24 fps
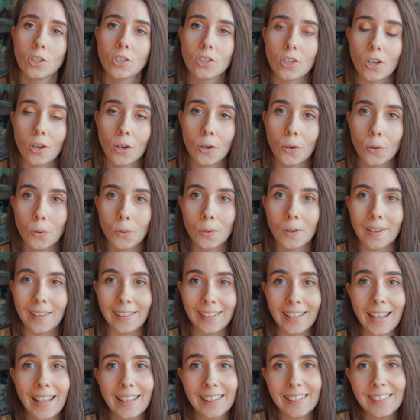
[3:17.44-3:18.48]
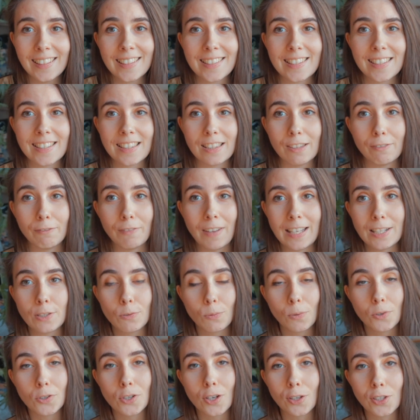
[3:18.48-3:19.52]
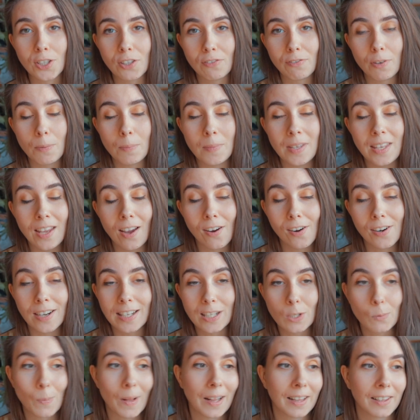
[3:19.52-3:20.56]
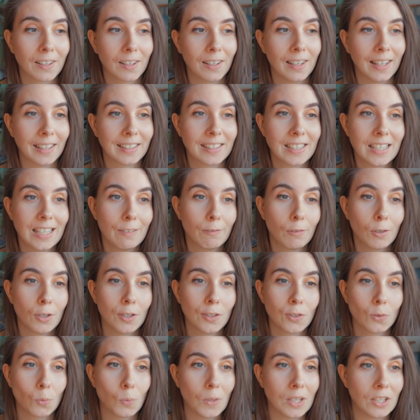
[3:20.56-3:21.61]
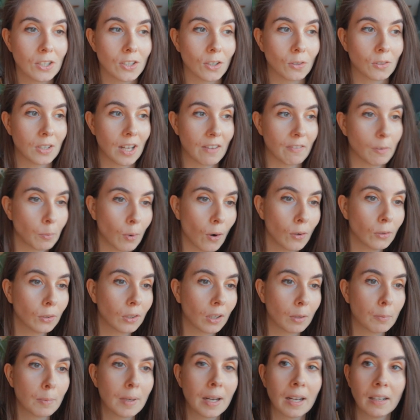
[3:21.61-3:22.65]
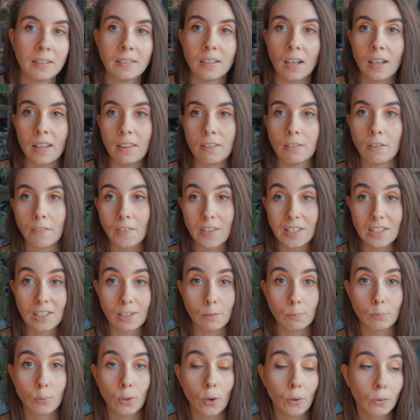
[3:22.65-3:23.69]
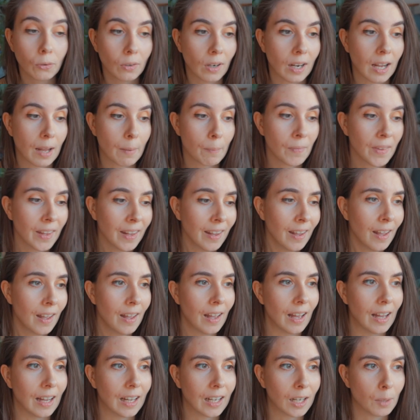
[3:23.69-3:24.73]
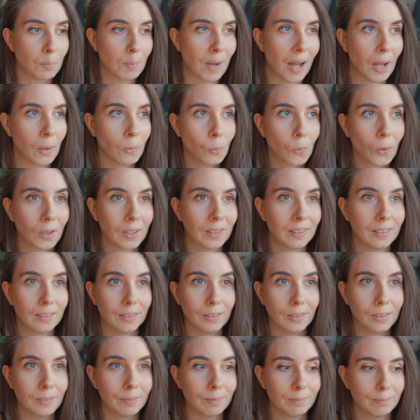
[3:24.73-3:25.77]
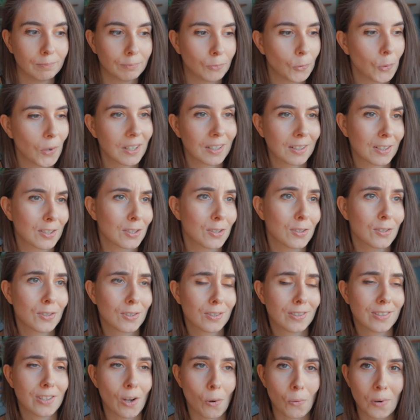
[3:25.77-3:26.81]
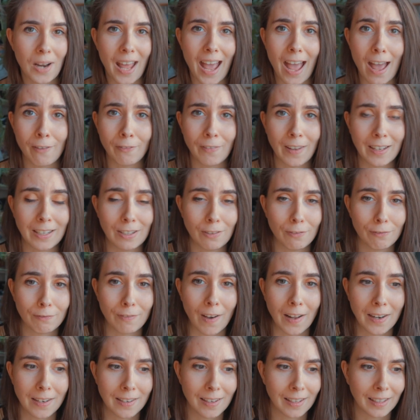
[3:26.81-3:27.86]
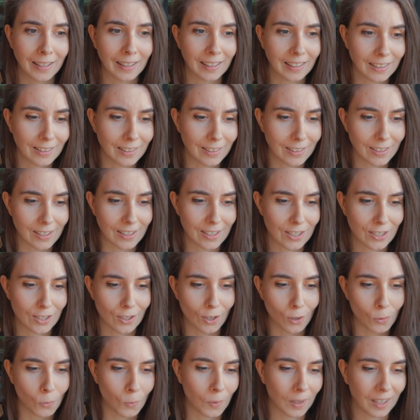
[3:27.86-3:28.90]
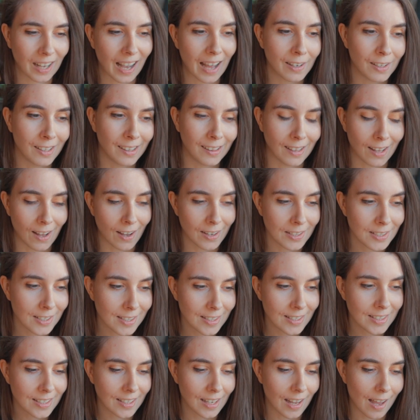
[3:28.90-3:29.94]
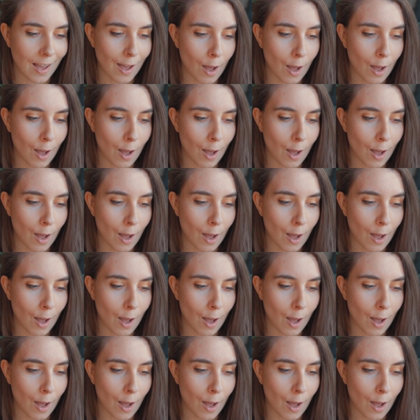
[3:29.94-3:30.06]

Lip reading: So again, this is the phase where Joseph and me are at Spellkollektivet. We don't have a programmer, neither of us can program. And we also don't have any funding, so we're kind of lost.